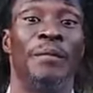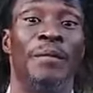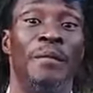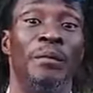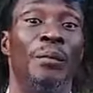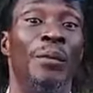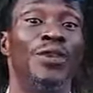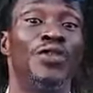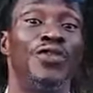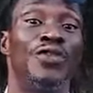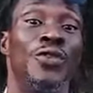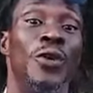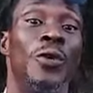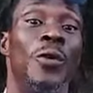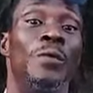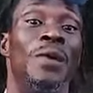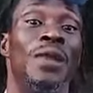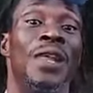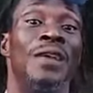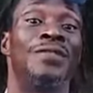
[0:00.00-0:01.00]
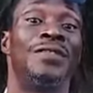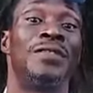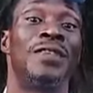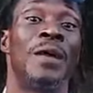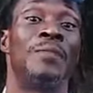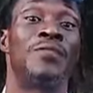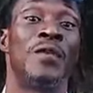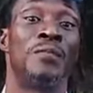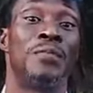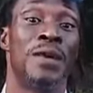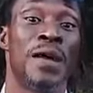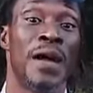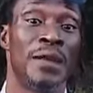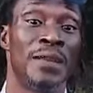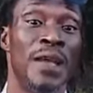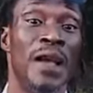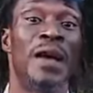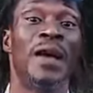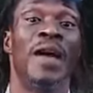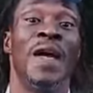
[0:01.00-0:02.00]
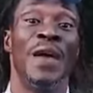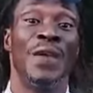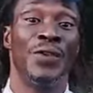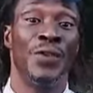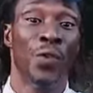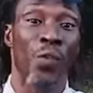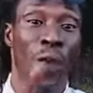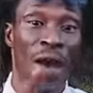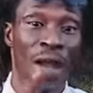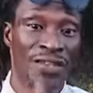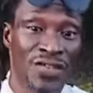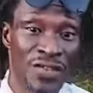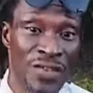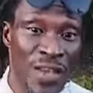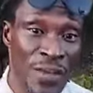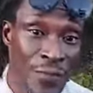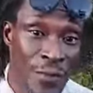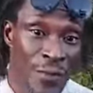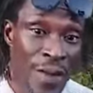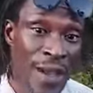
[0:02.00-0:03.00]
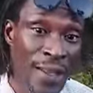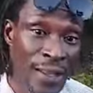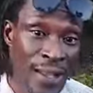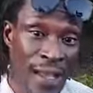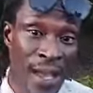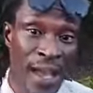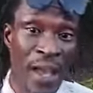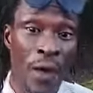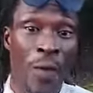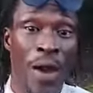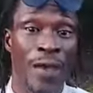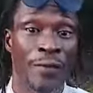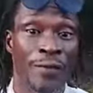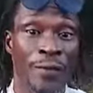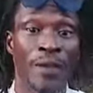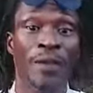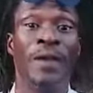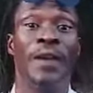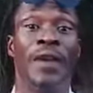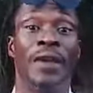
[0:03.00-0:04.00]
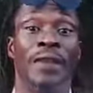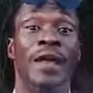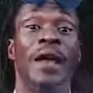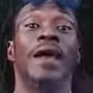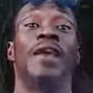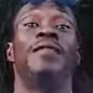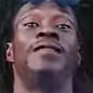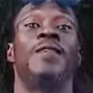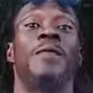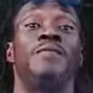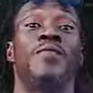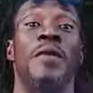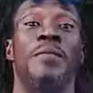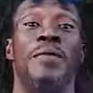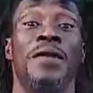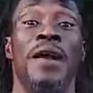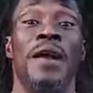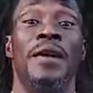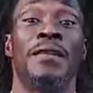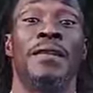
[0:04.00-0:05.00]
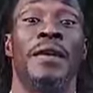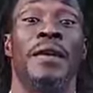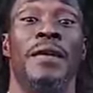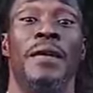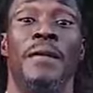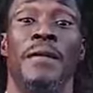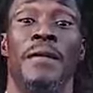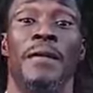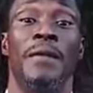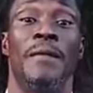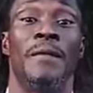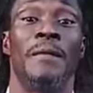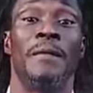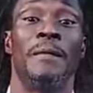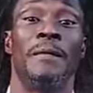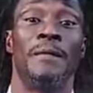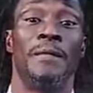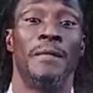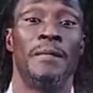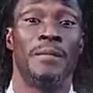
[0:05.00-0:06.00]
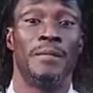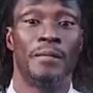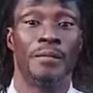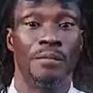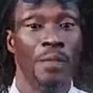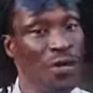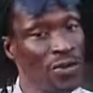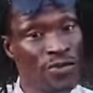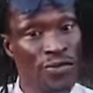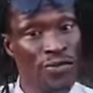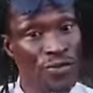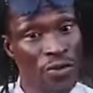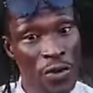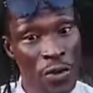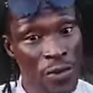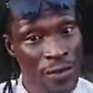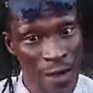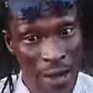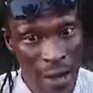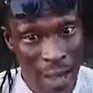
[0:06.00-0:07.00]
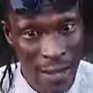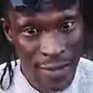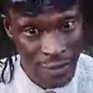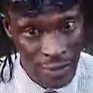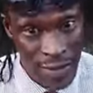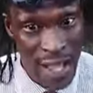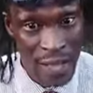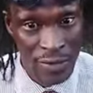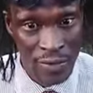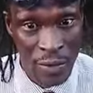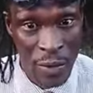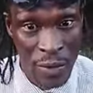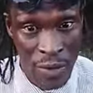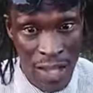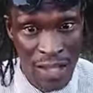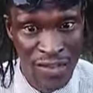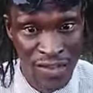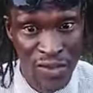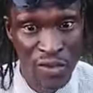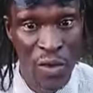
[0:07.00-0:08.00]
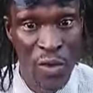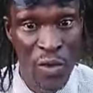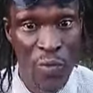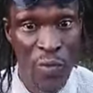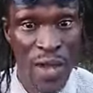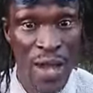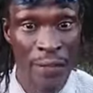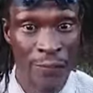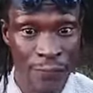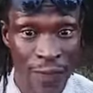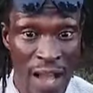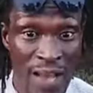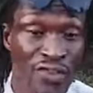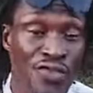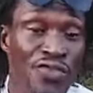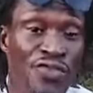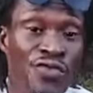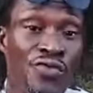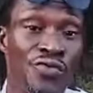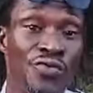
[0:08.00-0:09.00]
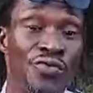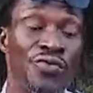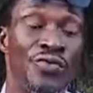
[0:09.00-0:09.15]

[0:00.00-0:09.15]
But you're not going to believe in that propaganda. You watch TV right now, AYV, there is a propaganda. But you're not going to realize that unless, you know, we advise you.